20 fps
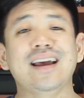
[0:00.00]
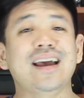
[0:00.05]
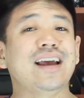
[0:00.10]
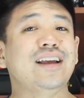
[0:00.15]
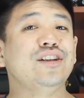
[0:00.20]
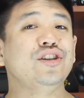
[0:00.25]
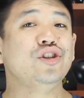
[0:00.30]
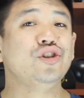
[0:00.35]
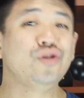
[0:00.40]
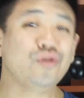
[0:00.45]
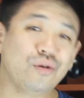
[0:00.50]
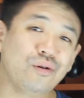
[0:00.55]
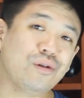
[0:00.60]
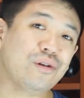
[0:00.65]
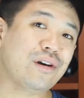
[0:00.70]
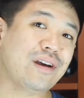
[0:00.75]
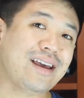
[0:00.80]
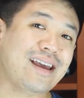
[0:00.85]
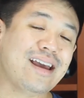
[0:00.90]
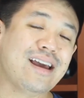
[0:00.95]
and
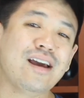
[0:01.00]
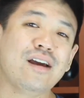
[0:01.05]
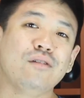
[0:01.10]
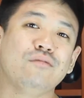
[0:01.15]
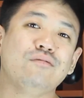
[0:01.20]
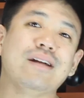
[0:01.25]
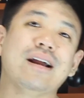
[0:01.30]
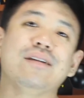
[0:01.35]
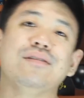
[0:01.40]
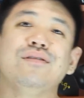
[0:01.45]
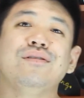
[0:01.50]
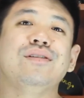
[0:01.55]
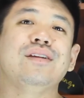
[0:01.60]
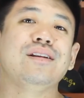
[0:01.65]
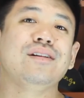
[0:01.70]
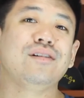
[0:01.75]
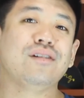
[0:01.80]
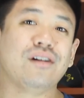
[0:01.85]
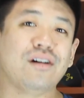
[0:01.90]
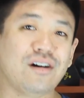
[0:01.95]
joy rather
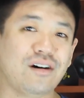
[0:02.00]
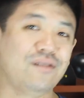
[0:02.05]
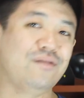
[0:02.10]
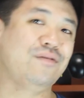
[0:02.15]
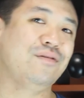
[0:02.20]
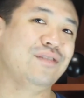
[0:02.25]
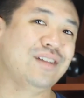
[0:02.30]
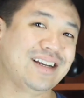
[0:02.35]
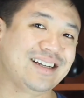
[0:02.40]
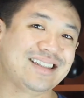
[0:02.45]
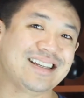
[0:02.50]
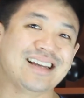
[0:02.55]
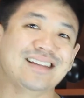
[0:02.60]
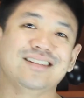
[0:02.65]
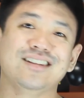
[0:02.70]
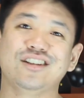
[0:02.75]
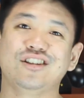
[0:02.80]
than conflict and